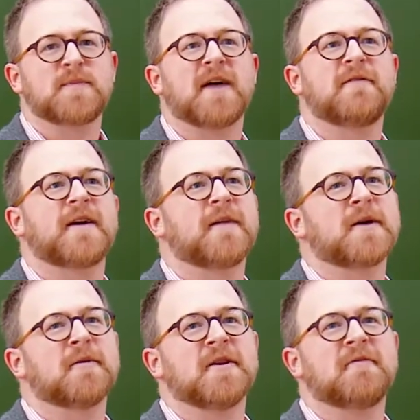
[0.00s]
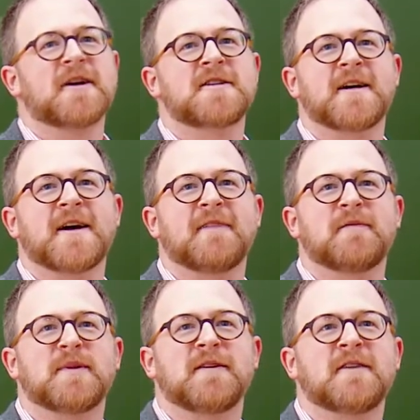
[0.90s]
but I figured I'm coming to Russia. I
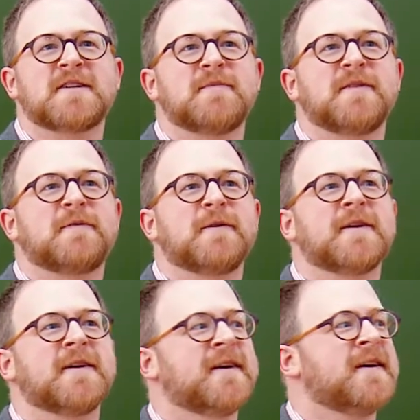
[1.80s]
haven't been to Russia before.